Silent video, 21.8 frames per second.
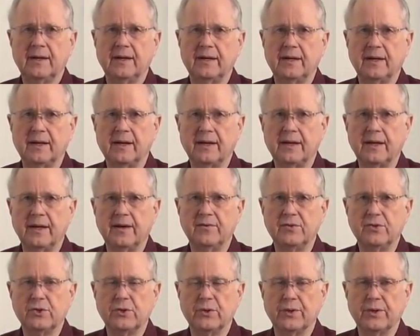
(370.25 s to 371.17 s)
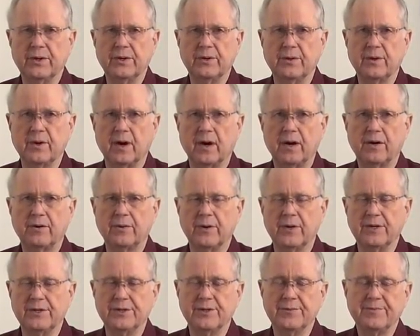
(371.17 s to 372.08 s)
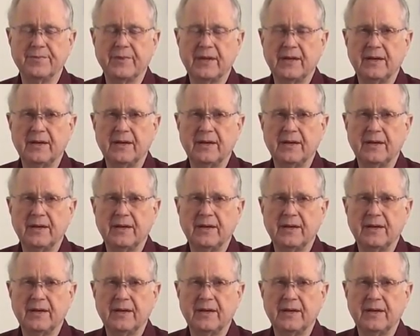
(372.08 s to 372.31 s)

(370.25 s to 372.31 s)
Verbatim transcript: uh, gives you a new cartridge.